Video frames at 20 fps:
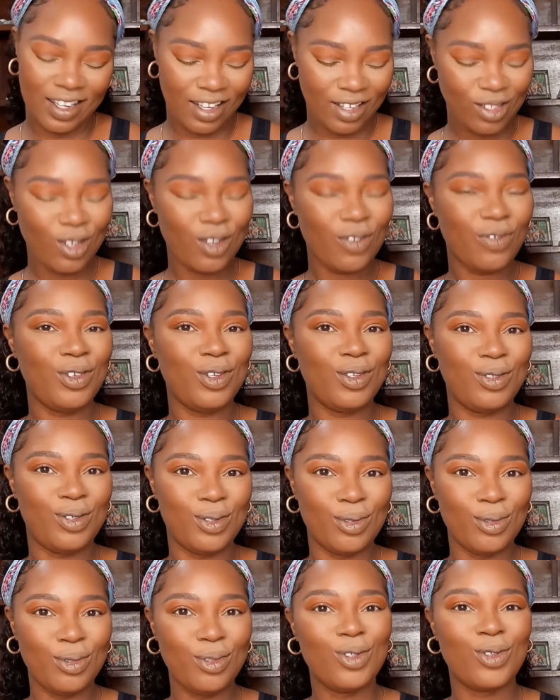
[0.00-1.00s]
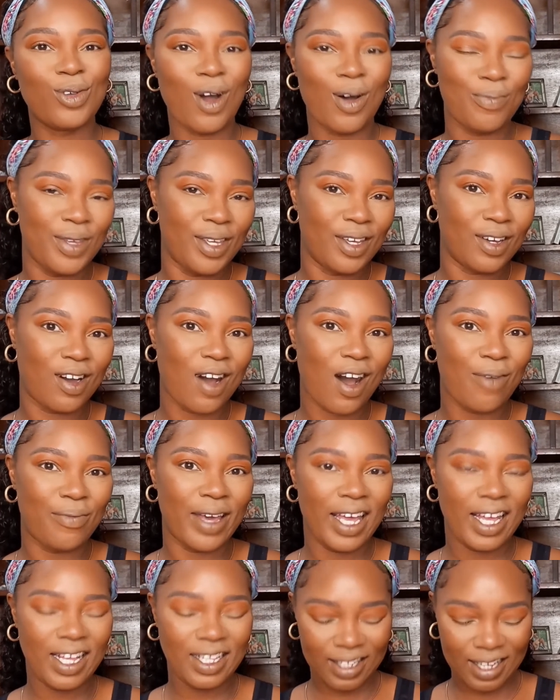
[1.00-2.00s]
So if you do, drop me a
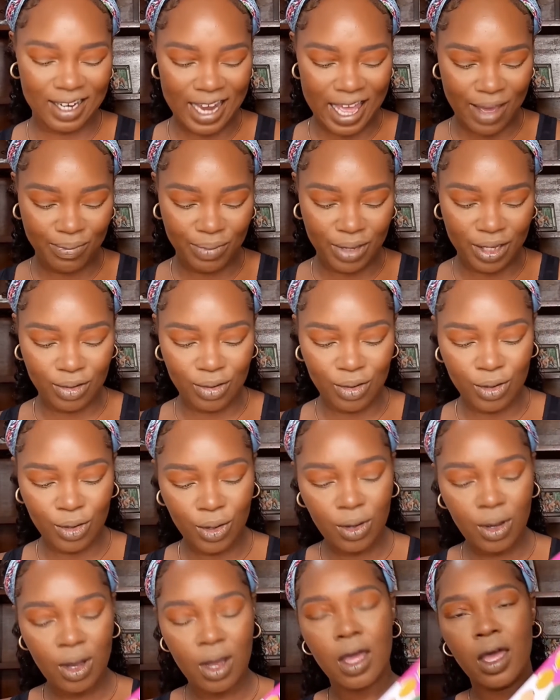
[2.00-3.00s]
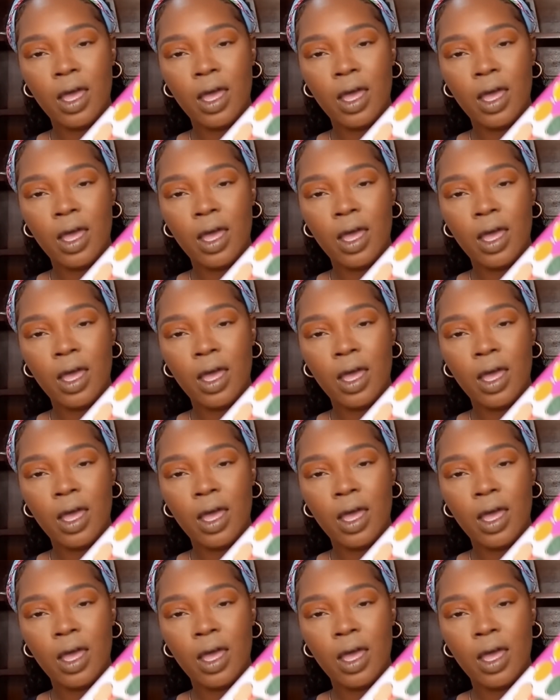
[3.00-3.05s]
comment, let me know.